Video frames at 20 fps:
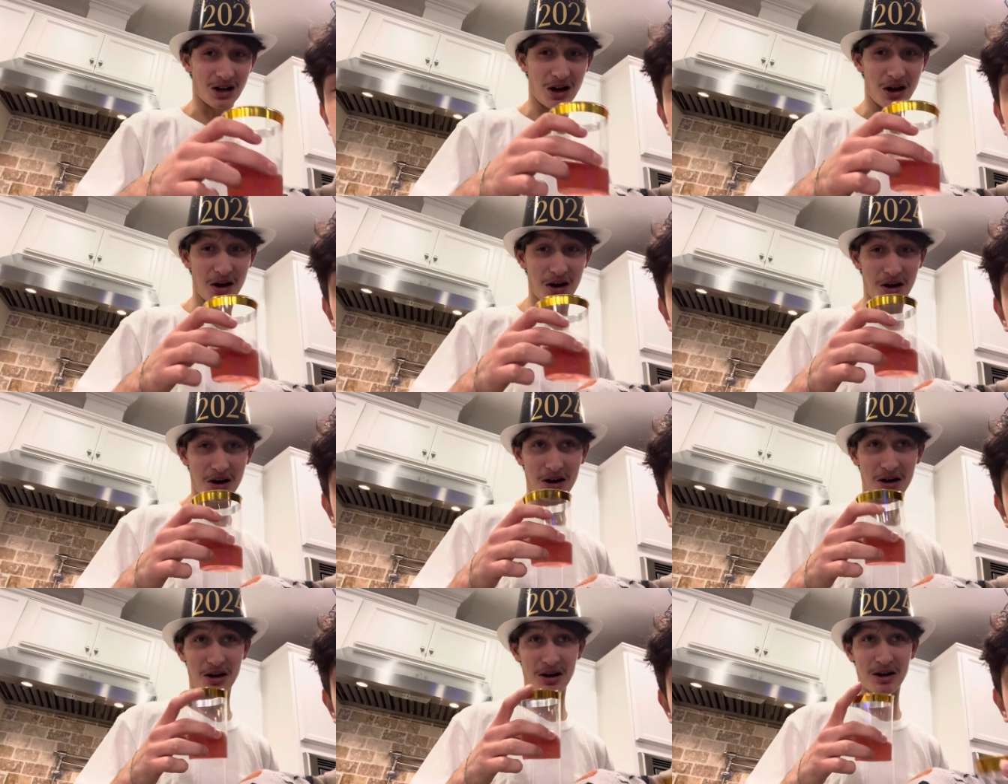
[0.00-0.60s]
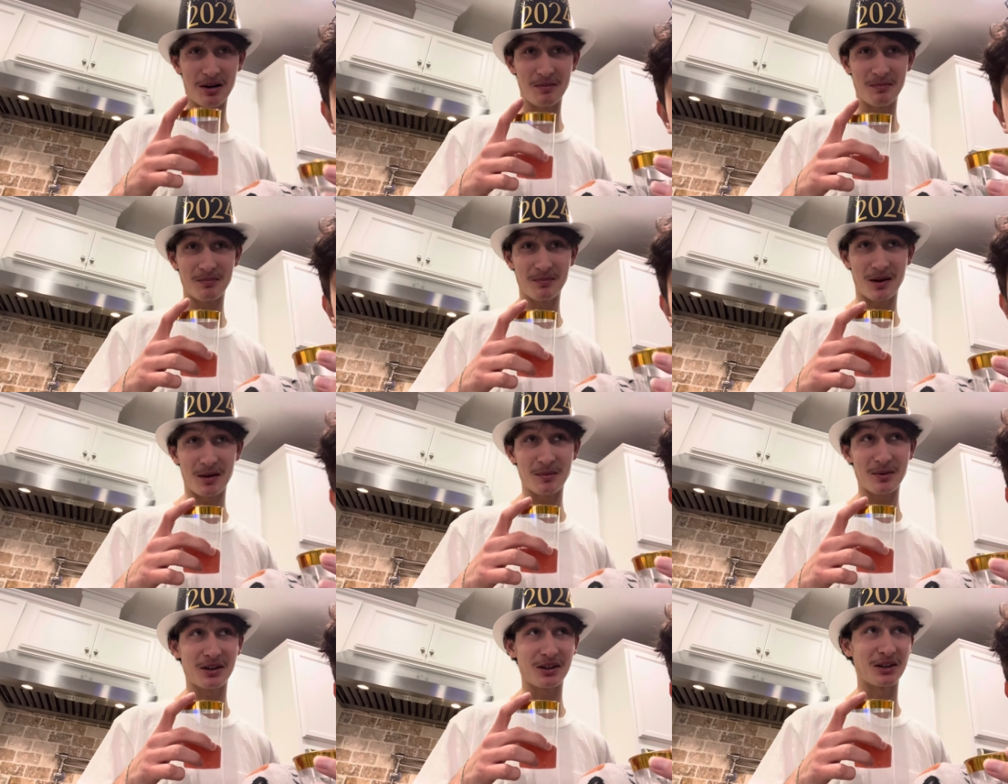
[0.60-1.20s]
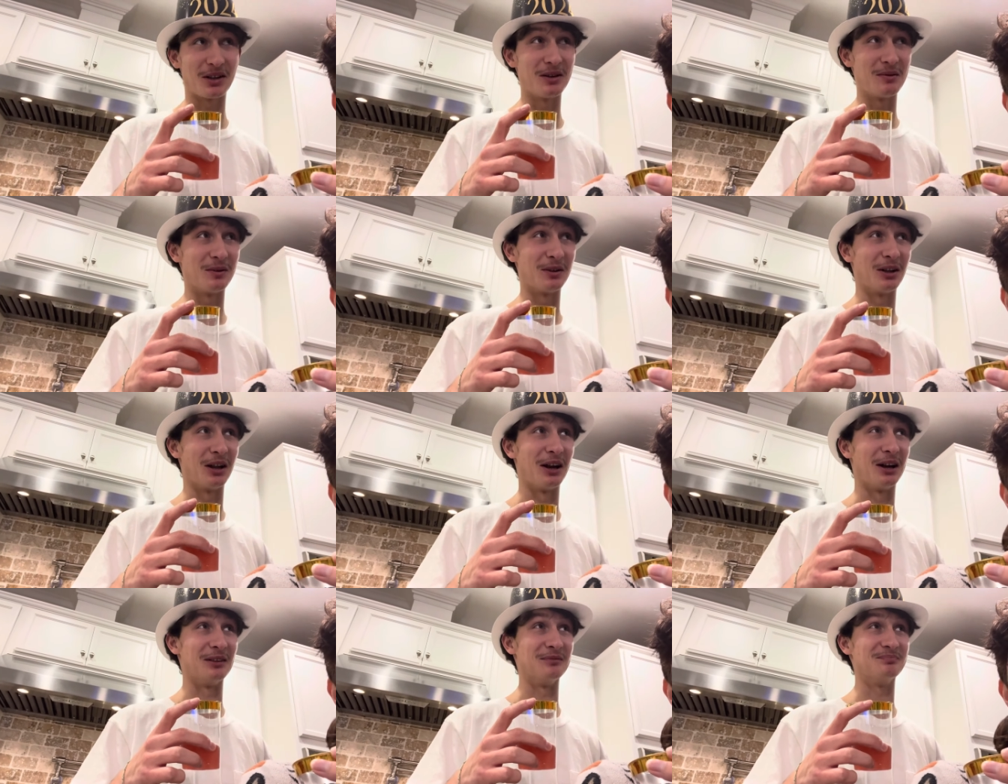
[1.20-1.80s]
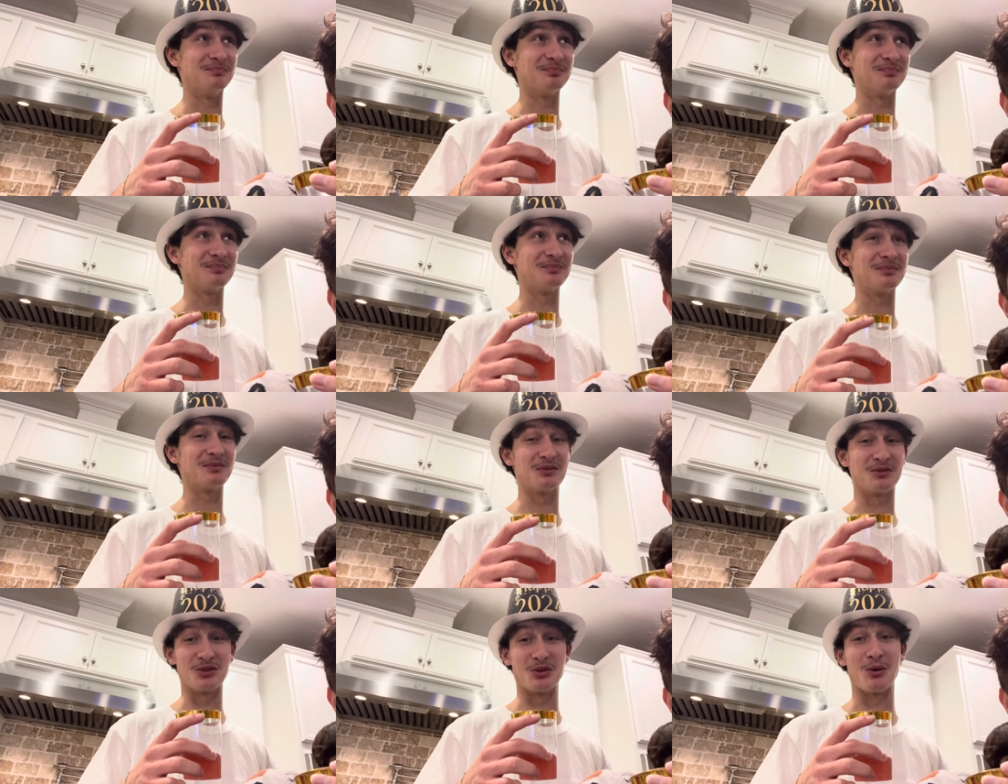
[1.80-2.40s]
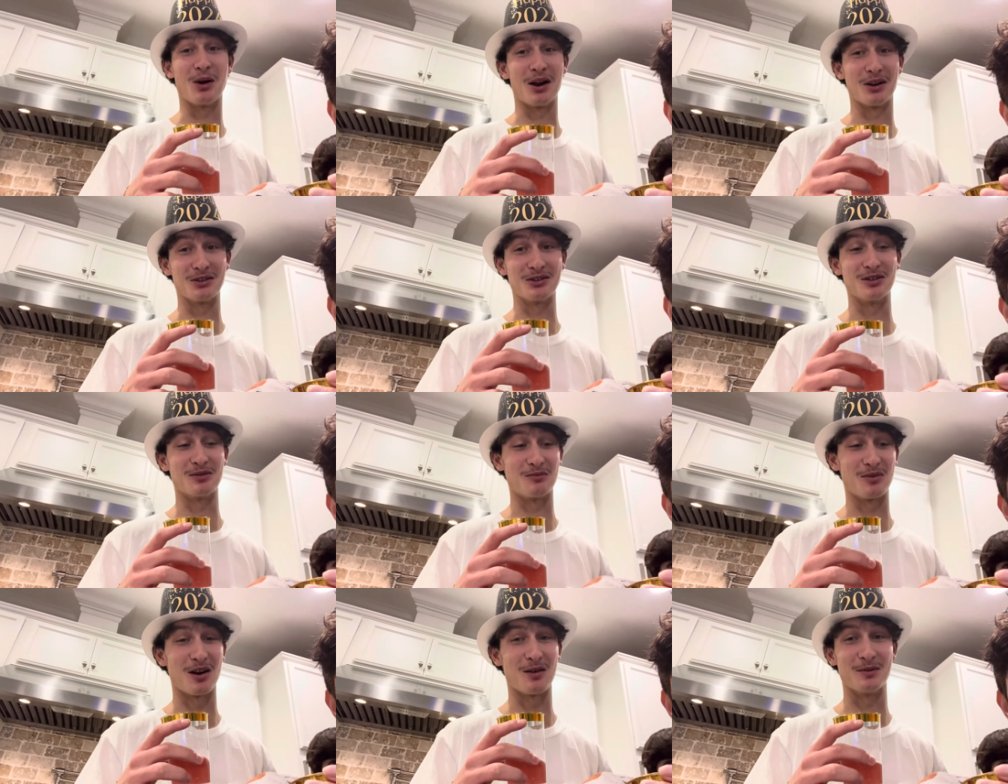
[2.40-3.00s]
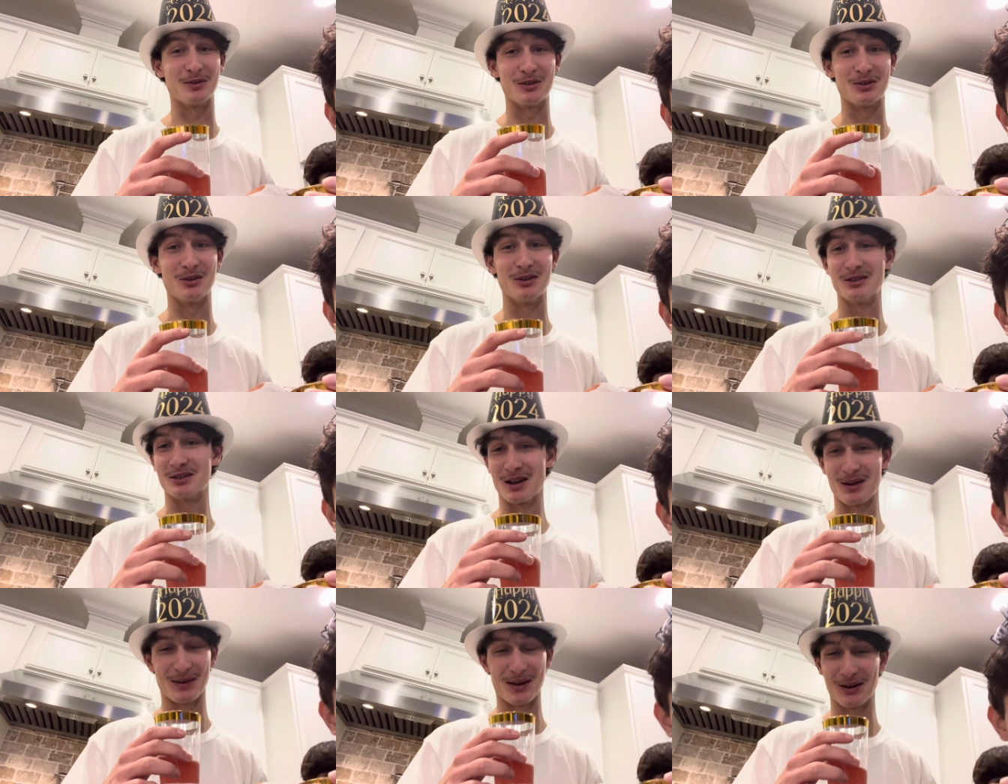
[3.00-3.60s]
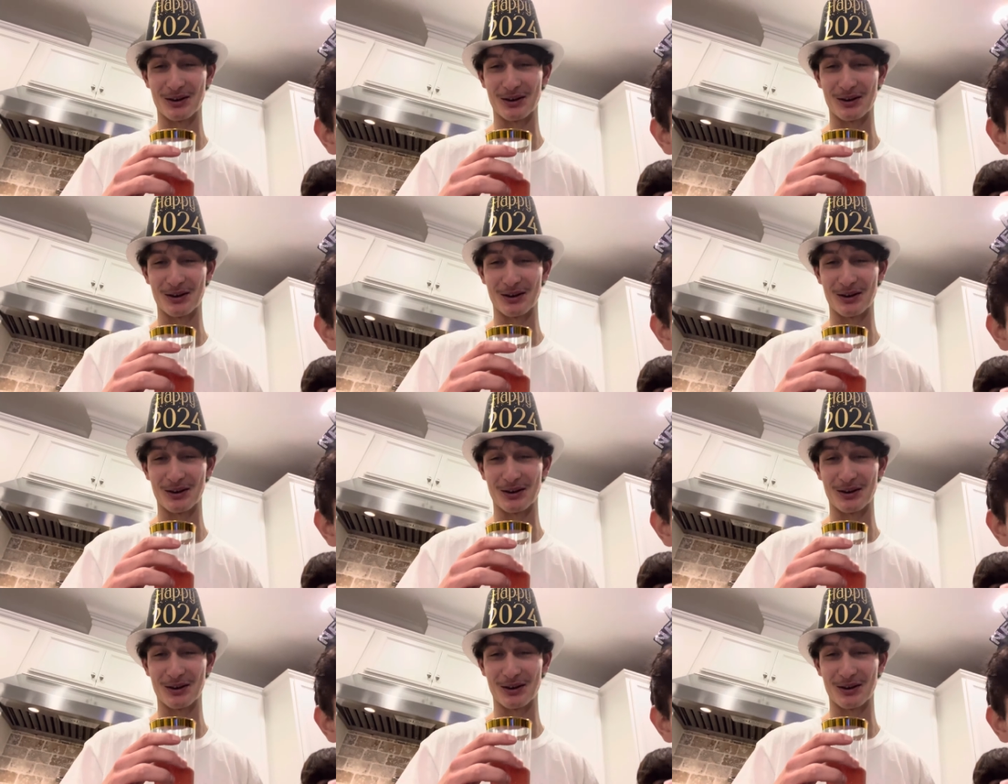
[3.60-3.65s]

Um, I'm gonna give it like 2 out of 10 probably too. It's not that